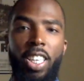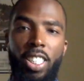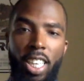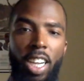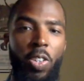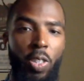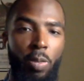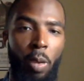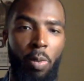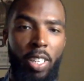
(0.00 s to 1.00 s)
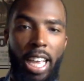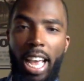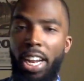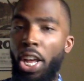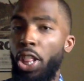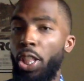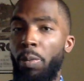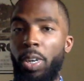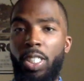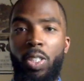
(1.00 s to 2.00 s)
Sun newspaper that the
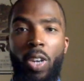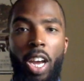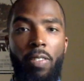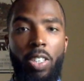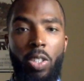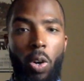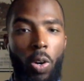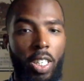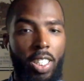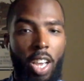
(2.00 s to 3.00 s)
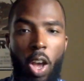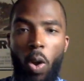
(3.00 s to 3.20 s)
person driving the Taurus,